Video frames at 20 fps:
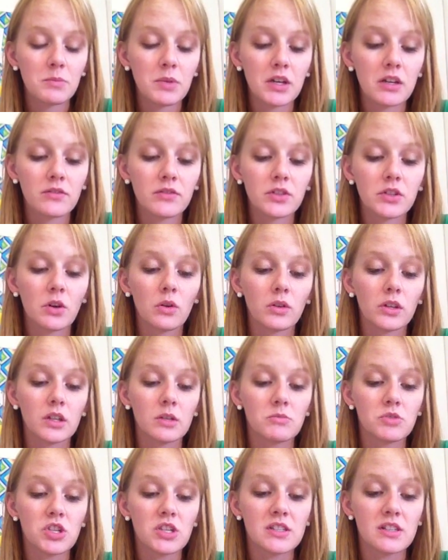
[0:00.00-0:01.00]
bit of
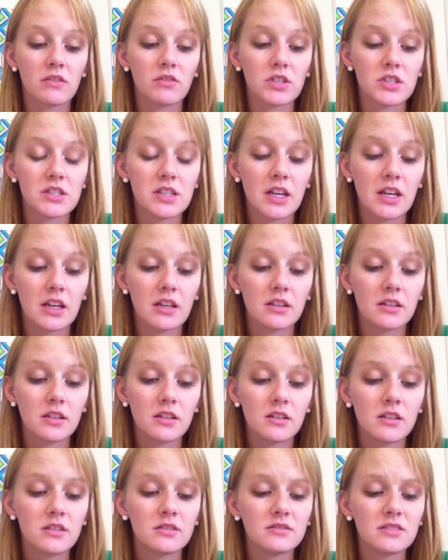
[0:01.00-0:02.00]
linoleum she's ever seen.
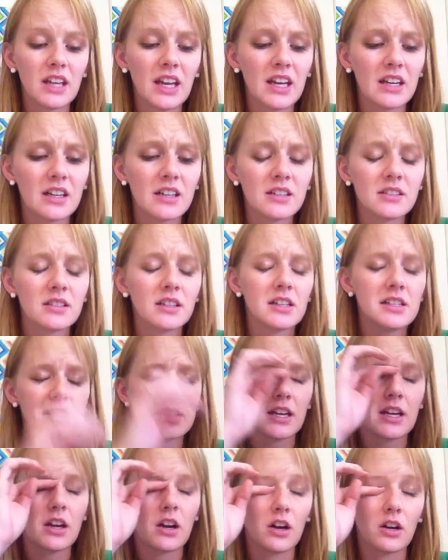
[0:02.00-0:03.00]
Hannah, I
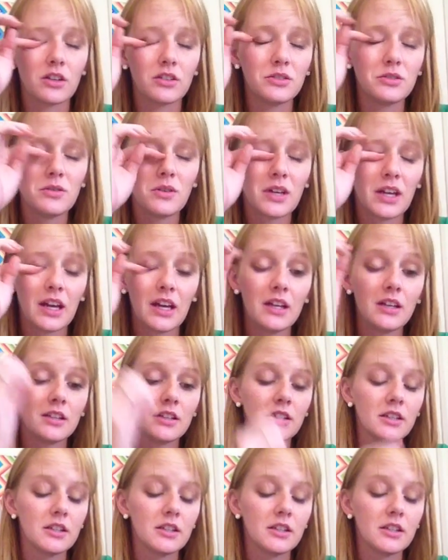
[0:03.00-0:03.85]
say, are you okay?